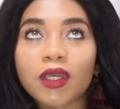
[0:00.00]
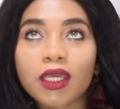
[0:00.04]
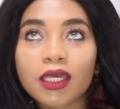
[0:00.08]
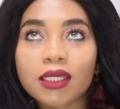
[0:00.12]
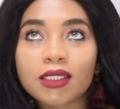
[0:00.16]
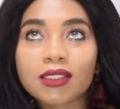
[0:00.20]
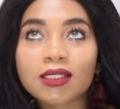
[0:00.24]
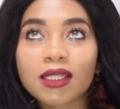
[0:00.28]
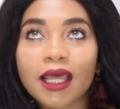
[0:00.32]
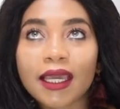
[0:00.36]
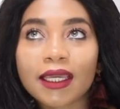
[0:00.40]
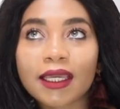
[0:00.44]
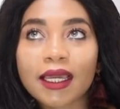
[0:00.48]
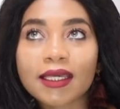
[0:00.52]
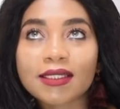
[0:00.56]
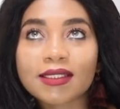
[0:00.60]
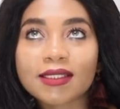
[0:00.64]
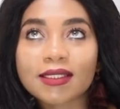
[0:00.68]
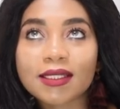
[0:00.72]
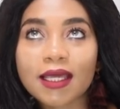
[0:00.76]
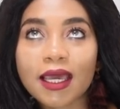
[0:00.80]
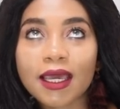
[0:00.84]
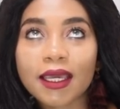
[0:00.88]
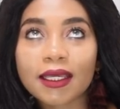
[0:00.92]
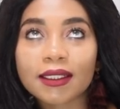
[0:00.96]
weeks, like I
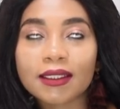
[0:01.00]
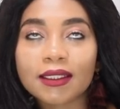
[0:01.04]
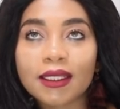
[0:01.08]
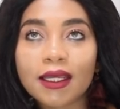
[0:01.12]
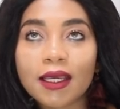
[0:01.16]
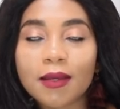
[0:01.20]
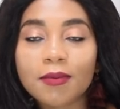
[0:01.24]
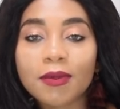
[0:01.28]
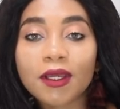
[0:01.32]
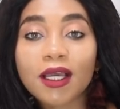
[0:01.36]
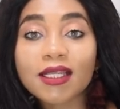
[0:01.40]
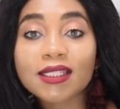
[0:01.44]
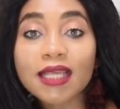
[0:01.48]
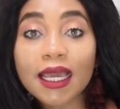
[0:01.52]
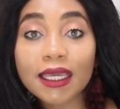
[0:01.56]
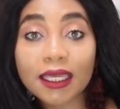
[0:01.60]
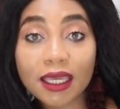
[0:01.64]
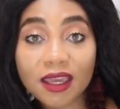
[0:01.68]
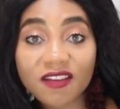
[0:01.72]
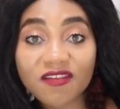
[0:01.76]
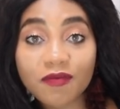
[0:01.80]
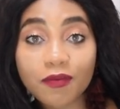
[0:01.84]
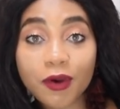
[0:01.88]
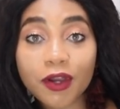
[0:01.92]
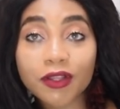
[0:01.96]
said, because I
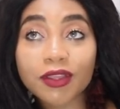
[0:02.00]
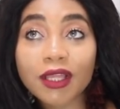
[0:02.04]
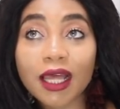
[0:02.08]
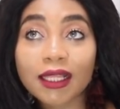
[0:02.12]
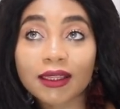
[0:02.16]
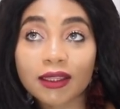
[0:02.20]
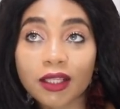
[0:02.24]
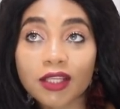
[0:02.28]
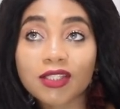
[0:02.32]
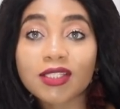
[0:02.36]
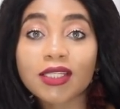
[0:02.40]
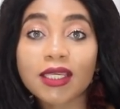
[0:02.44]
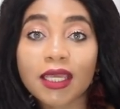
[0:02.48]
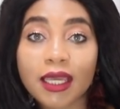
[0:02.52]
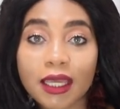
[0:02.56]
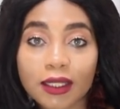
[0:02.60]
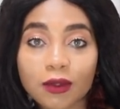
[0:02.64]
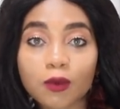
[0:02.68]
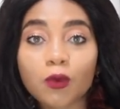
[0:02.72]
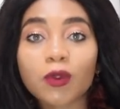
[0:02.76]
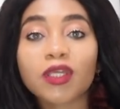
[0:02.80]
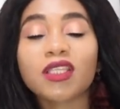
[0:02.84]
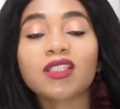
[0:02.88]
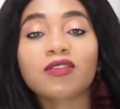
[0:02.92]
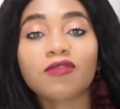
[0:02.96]
gave birth at
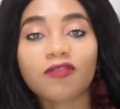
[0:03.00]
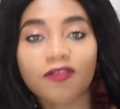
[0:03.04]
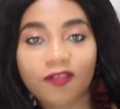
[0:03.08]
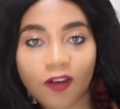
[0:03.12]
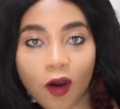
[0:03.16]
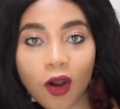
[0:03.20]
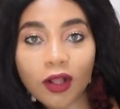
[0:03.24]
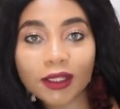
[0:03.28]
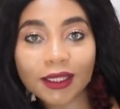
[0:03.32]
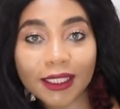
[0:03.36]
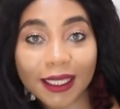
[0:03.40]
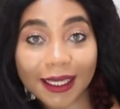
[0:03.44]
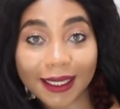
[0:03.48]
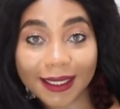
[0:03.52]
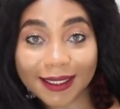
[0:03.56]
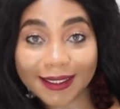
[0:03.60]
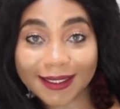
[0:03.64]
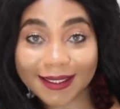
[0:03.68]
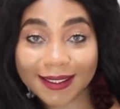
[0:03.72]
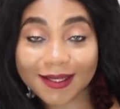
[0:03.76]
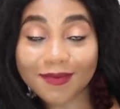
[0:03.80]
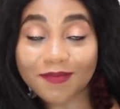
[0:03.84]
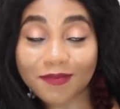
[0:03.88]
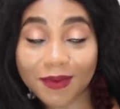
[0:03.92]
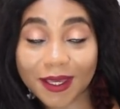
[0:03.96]
38 weeks, 4
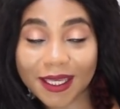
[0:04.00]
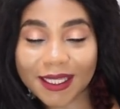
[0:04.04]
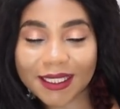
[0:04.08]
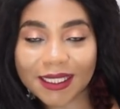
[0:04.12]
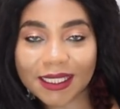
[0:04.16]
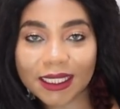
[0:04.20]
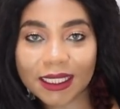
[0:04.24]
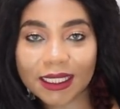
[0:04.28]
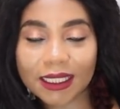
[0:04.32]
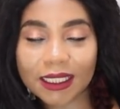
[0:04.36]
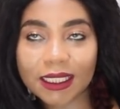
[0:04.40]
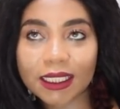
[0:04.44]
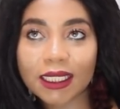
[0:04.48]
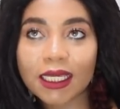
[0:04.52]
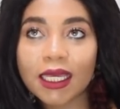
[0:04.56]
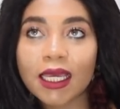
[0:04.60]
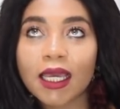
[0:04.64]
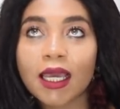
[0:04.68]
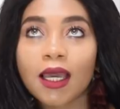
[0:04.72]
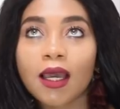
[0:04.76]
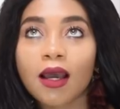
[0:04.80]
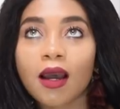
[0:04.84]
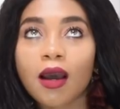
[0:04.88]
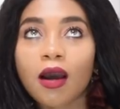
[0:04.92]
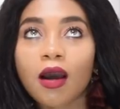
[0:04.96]
days basically,
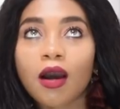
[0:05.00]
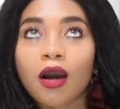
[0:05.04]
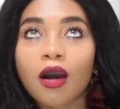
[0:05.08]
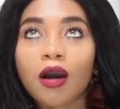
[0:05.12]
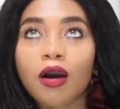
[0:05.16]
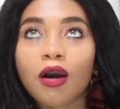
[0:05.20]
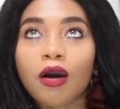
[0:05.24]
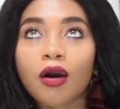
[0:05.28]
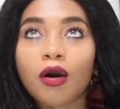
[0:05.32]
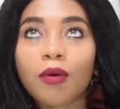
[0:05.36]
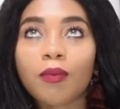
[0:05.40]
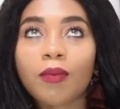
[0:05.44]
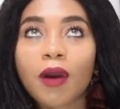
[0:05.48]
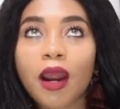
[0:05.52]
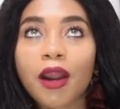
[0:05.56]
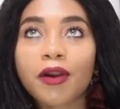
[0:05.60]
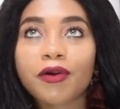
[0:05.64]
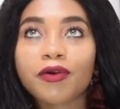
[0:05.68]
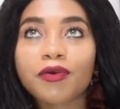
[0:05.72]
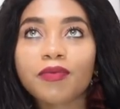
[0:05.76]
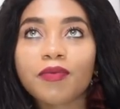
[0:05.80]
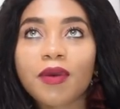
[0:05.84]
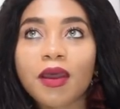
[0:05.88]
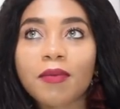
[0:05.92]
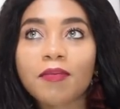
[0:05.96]

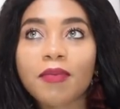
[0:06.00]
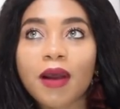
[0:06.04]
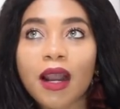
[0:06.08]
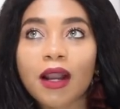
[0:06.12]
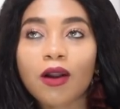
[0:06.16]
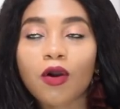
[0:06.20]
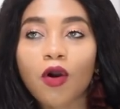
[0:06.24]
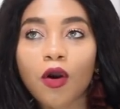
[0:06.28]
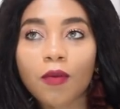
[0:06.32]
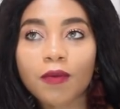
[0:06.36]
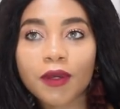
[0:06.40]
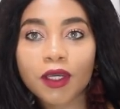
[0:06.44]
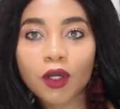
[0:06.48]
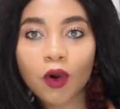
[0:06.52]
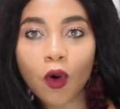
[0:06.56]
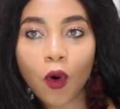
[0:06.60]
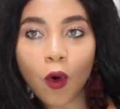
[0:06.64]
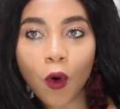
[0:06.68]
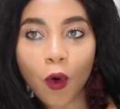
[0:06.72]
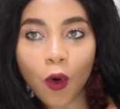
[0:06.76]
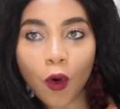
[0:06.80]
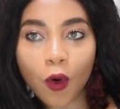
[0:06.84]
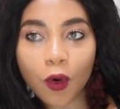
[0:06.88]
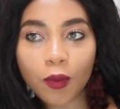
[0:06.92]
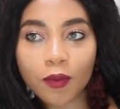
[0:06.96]
I remember coming
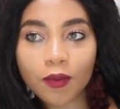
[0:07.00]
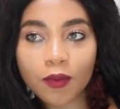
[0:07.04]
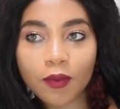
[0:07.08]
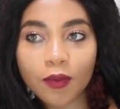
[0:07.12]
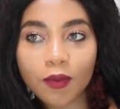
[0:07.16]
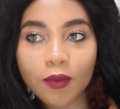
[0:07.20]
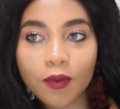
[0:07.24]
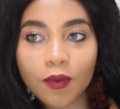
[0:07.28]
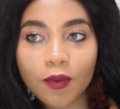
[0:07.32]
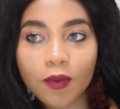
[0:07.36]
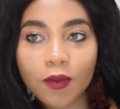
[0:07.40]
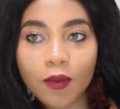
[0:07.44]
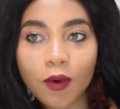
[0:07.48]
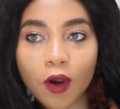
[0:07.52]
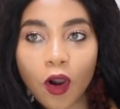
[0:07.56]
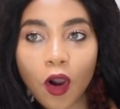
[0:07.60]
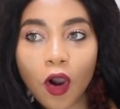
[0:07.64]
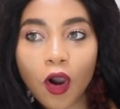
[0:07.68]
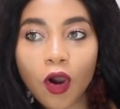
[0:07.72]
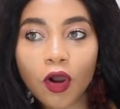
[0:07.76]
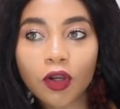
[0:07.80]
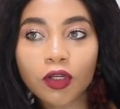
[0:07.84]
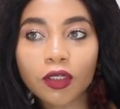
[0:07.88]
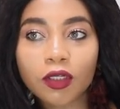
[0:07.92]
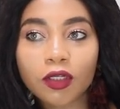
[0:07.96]
home
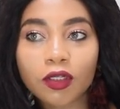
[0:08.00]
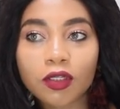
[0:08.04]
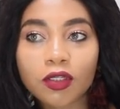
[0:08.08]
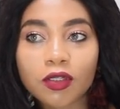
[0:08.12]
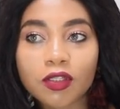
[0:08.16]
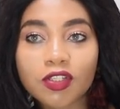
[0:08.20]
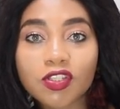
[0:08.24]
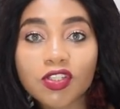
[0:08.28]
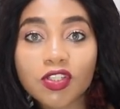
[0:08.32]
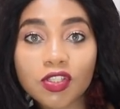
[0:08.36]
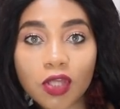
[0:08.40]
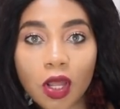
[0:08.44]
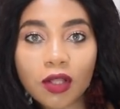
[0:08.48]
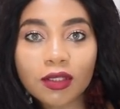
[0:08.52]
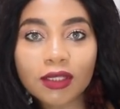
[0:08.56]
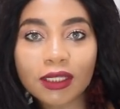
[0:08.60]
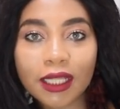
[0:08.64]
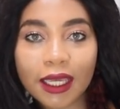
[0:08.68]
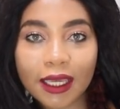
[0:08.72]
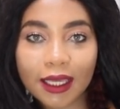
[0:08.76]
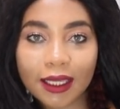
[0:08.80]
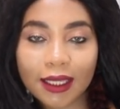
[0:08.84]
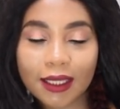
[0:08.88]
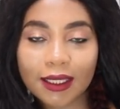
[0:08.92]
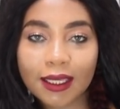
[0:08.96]
on
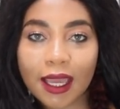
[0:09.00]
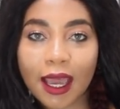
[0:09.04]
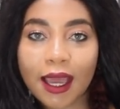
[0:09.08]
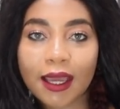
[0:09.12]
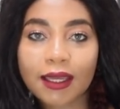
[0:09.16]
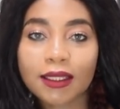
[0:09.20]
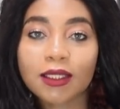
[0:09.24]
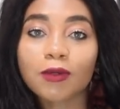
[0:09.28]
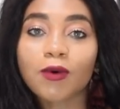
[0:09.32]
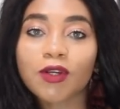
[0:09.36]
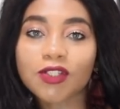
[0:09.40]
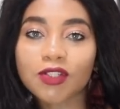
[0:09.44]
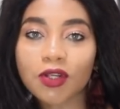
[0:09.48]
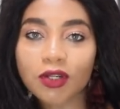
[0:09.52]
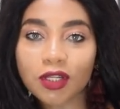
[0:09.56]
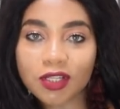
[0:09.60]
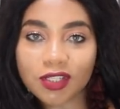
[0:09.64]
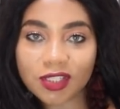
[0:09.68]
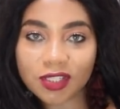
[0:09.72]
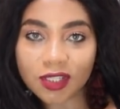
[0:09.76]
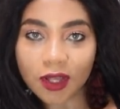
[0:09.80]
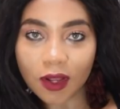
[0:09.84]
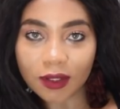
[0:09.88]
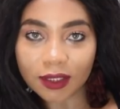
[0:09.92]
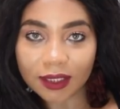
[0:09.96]
Sunday. Yeah, it was on a
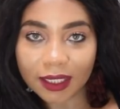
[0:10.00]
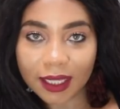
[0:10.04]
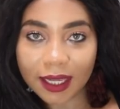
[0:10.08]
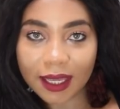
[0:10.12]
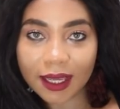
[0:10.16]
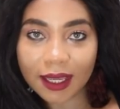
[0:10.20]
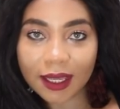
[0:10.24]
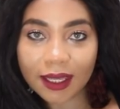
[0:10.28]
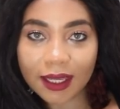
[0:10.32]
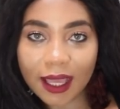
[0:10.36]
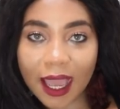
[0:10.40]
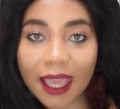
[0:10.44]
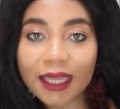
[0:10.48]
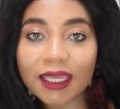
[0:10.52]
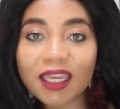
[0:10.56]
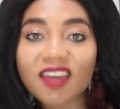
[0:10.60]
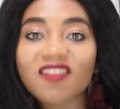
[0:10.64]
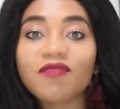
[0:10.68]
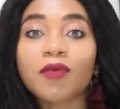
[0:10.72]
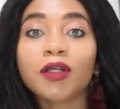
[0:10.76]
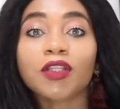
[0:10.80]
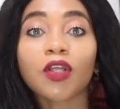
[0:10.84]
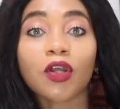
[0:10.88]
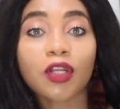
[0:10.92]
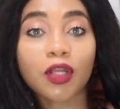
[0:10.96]
Sunday. I
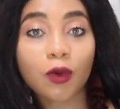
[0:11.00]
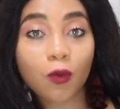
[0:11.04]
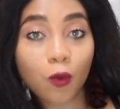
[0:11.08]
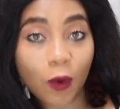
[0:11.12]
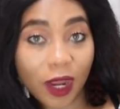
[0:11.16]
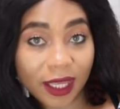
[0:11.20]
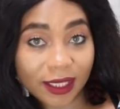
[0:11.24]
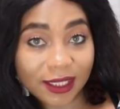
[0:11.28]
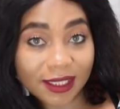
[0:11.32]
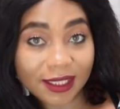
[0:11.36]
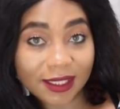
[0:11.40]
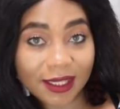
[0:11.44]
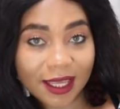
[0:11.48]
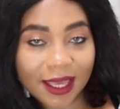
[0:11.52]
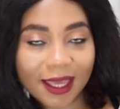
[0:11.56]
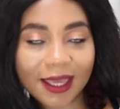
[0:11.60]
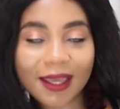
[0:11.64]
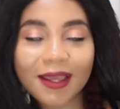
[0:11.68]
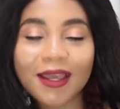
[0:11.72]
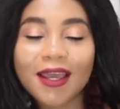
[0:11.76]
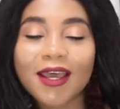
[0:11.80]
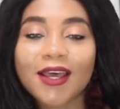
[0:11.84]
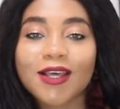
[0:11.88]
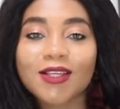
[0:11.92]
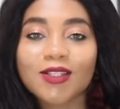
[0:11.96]
gave birth on a
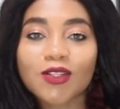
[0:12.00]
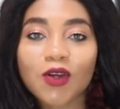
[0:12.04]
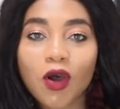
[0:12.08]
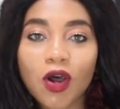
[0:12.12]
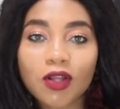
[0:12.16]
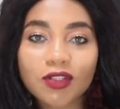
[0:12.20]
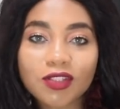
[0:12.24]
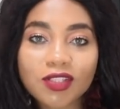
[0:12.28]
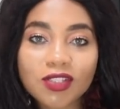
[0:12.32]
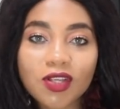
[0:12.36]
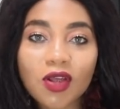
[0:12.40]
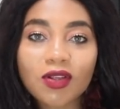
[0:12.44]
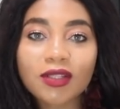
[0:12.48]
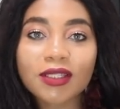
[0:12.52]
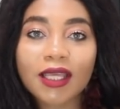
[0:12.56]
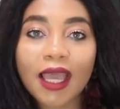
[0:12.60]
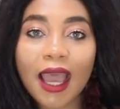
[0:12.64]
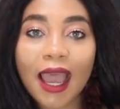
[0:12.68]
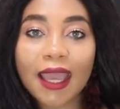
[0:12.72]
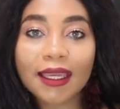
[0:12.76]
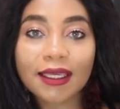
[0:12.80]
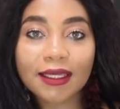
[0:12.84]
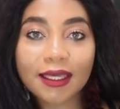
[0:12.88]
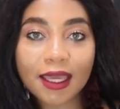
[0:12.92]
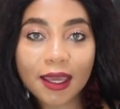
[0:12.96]
Wednesday, so on Sunday
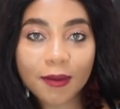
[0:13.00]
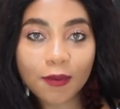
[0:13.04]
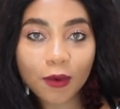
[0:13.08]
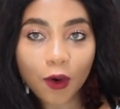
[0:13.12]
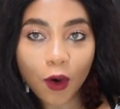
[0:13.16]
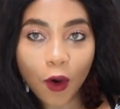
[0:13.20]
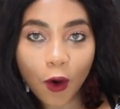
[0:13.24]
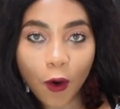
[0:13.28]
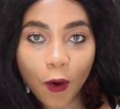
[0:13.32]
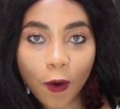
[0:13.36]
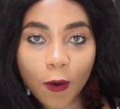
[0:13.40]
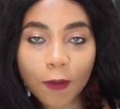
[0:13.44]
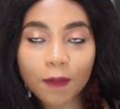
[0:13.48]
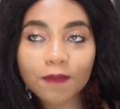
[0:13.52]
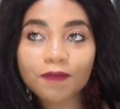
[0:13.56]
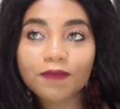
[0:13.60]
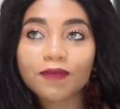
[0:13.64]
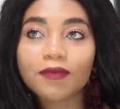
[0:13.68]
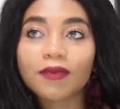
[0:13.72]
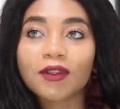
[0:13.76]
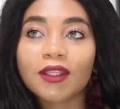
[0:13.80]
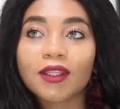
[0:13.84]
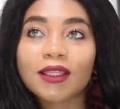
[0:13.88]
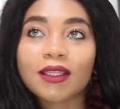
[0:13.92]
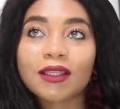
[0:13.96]
I came home
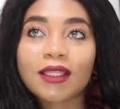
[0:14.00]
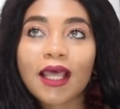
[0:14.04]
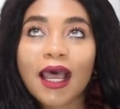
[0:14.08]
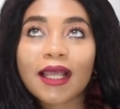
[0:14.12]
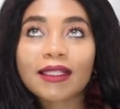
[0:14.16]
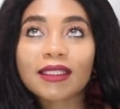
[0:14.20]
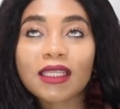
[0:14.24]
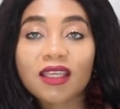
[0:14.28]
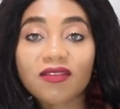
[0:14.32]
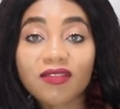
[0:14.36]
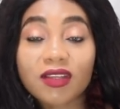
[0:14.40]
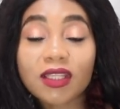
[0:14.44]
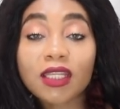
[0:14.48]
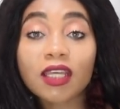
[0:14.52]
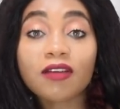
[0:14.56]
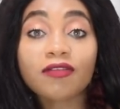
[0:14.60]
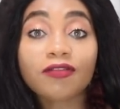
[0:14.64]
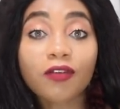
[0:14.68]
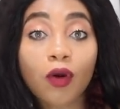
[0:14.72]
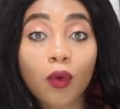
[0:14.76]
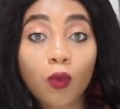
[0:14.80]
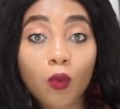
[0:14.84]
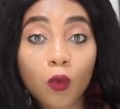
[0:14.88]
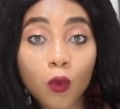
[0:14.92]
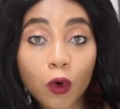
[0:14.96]
that evening
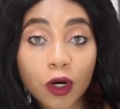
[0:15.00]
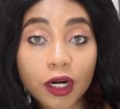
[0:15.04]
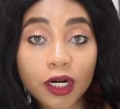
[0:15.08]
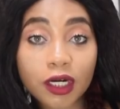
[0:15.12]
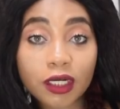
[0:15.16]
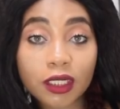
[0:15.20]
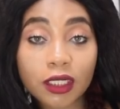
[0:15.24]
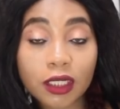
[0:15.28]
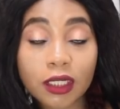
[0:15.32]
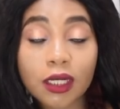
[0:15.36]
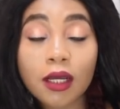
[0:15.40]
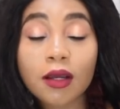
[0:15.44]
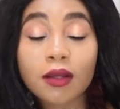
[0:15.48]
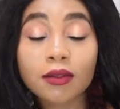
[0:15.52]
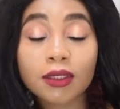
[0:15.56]
from work.